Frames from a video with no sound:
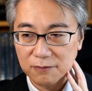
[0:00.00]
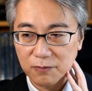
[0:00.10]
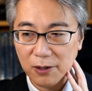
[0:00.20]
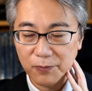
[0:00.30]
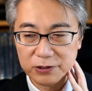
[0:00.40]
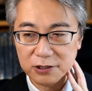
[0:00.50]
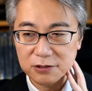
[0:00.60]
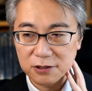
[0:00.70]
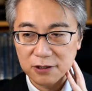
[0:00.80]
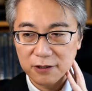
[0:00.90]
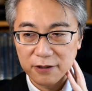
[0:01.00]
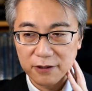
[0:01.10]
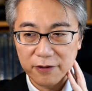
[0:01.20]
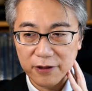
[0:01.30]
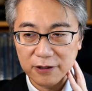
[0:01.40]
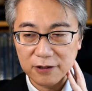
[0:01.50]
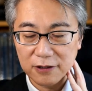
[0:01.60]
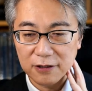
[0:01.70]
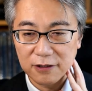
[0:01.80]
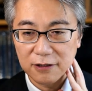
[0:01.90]
purposes, then
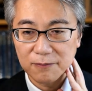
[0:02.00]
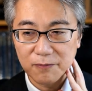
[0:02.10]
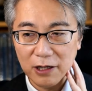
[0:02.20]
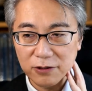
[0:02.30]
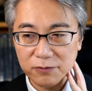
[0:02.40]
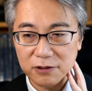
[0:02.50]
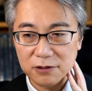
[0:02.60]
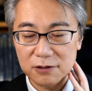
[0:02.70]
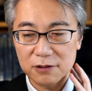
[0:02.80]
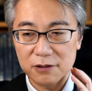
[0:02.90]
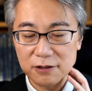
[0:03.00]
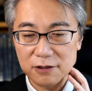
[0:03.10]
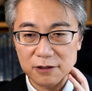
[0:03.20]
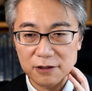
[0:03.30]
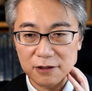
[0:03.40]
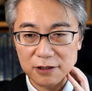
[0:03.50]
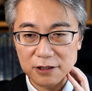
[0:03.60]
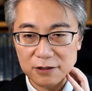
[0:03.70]
part of the